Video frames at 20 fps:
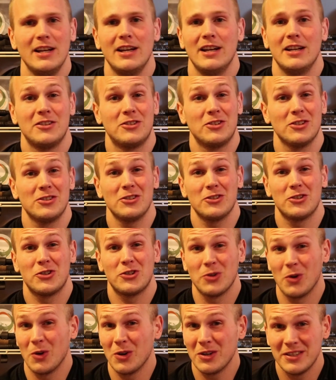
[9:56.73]
it's just a
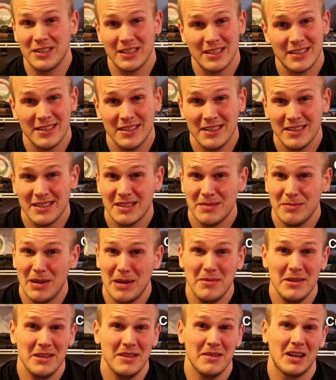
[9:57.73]
short distance,
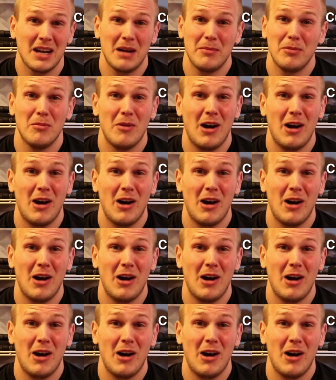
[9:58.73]
maybe a couple